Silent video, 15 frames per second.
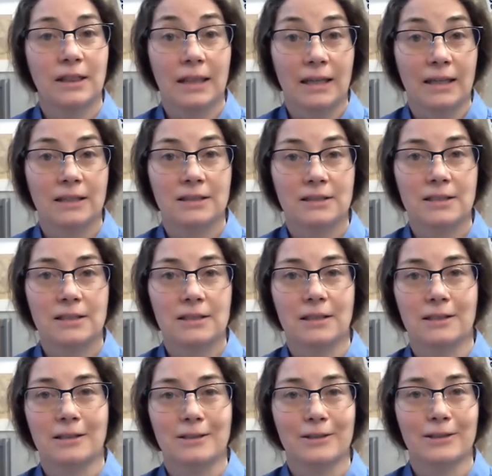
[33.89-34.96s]
land
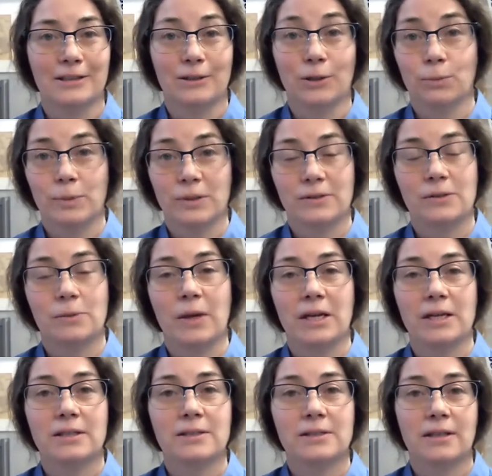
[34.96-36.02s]
uh, open
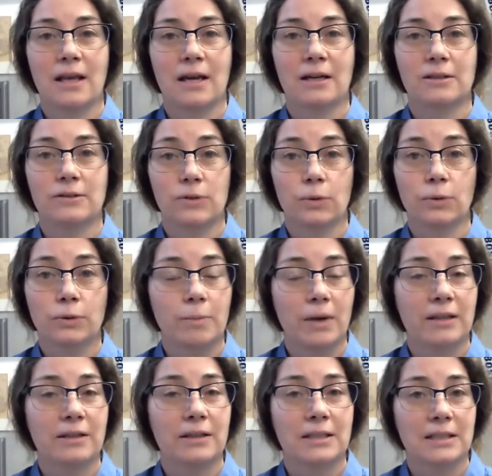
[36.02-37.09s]
space that is owned
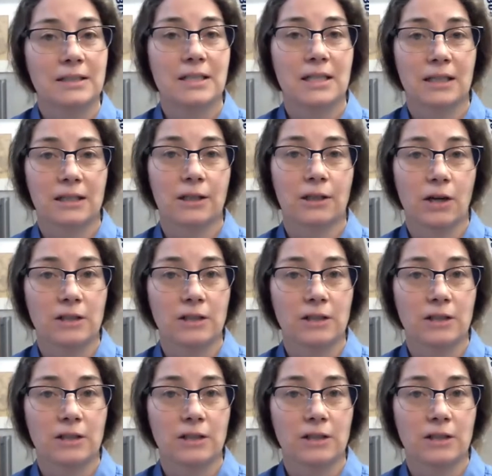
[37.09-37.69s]
by the Nantucket